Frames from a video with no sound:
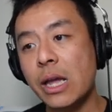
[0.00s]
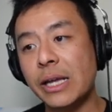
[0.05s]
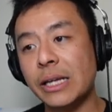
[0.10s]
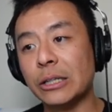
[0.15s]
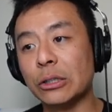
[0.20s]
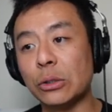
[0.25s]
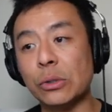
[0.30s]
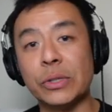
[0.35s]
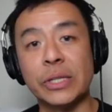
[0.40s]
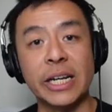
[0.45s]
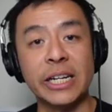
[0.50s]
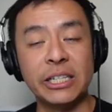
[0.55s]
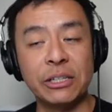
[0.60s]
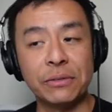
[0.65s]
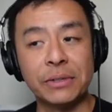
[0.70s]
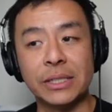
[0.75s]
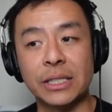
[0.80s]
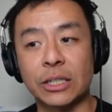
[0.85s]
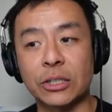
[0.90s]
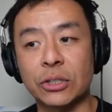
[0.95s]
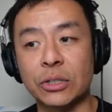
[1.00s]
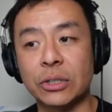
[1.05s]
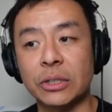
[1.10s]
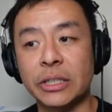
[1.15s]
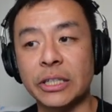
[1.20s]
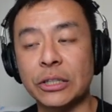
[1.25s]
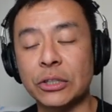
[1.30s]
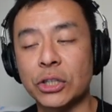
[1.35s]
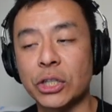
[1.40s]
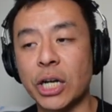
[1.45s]
includes any reduction
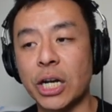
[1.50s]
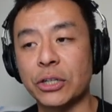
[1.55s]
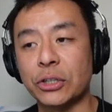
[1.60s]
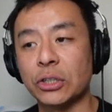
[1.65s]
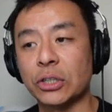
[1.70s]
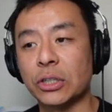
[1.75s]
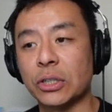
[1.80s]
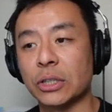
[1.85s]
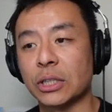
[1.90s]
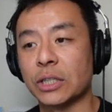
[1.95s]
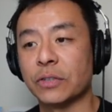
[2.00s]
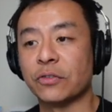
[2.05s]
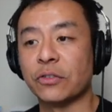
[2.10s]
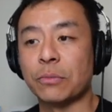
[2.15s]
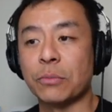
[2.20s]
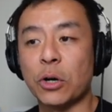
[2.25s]
in charging costs from